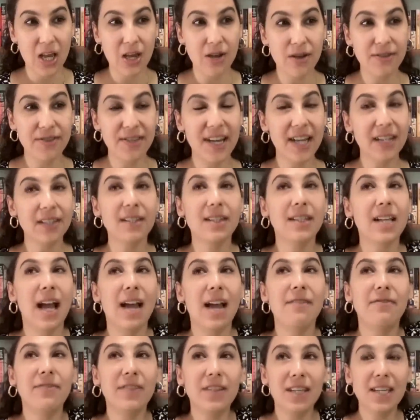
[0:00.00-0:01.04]
That mm-hmm. I
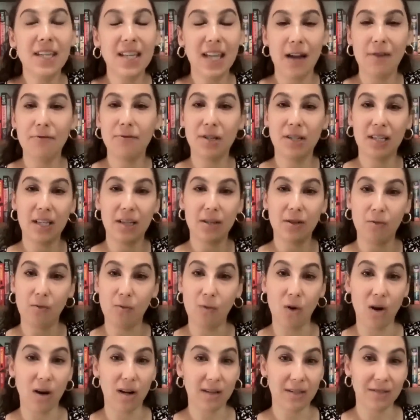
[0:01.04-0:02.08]
feel like that was in the
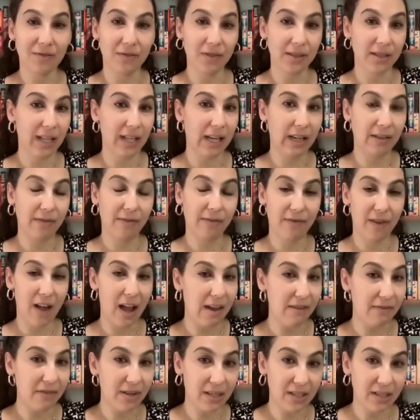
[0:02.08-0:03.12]
works for like
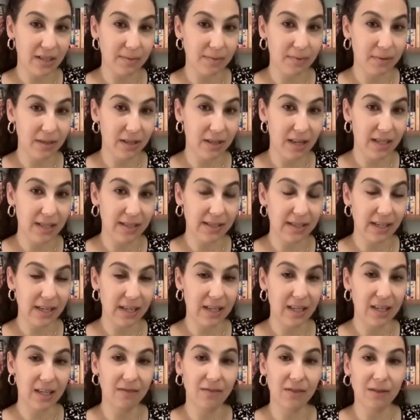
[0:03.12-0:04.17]
five years plus, like
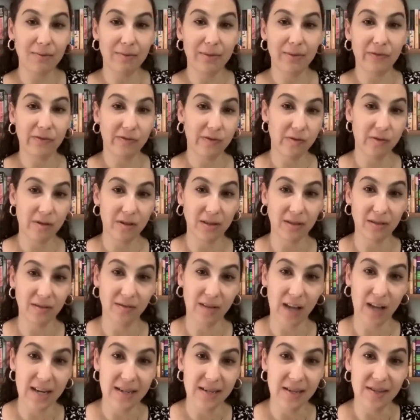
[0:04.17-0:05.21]
even before
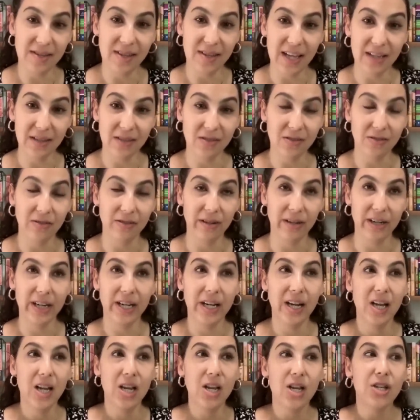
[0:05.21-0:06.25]
I did that story.
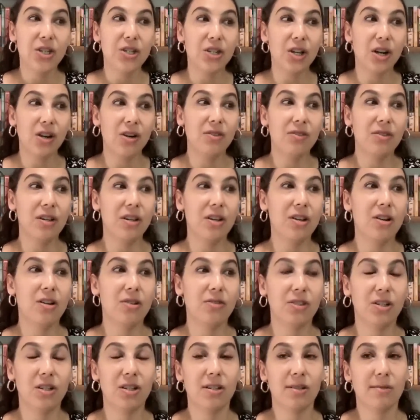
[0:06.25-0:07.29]
So, you know,
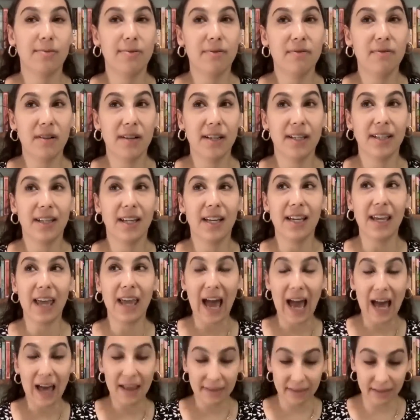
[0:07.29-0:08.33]
to your point, like
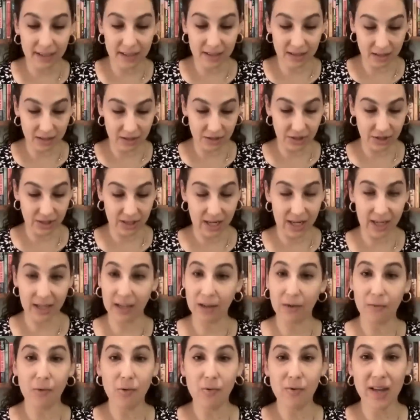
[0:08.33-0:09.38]
athletes are just kind of
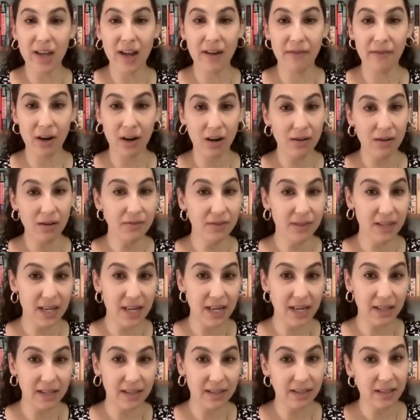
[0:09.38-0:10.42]
like, well, we have our own
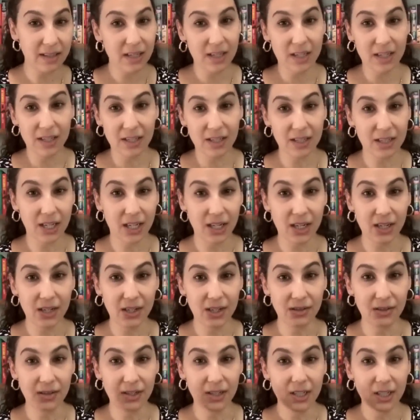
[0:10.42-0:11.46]
things,
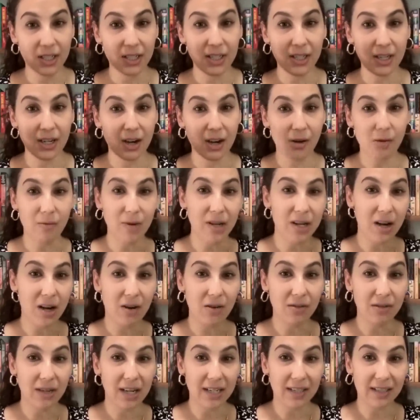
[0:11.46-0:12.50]
so you know, we
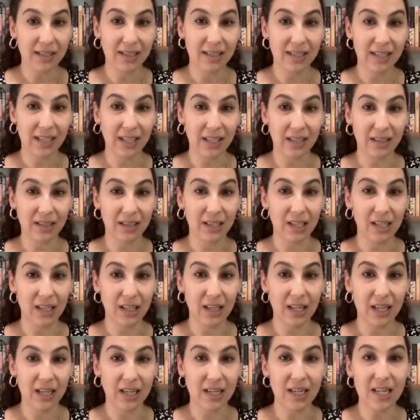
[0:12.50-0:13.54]
don't necessarily
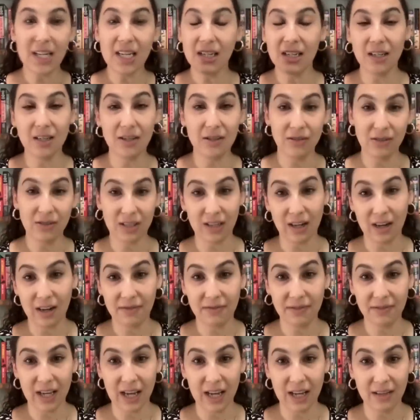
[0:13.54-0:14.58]
like need to do
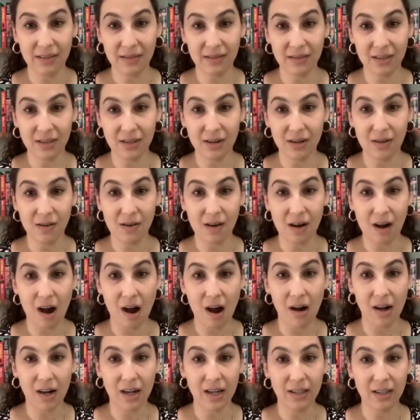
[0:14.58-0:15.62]
stuff that you know
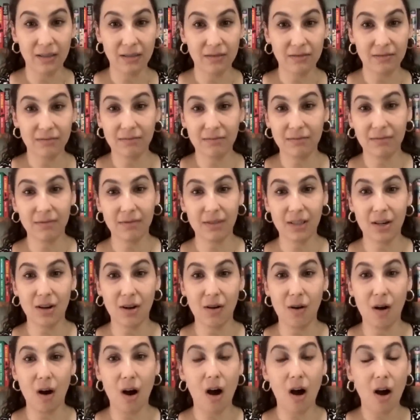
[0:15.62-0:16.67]
aren't you
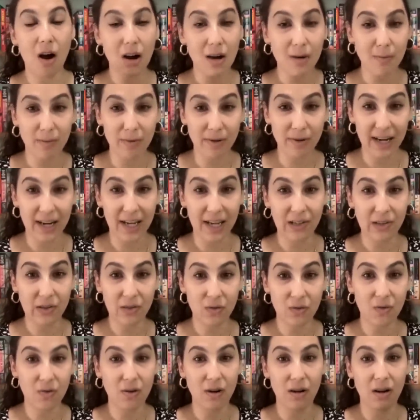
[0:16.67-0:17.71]
know our brand
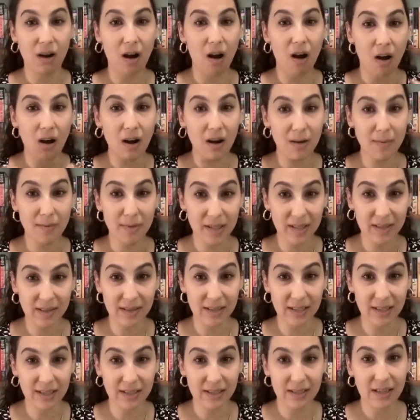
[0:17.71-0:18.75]
or our
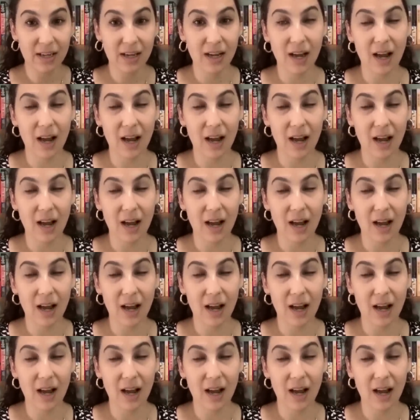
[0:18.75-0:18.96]
business.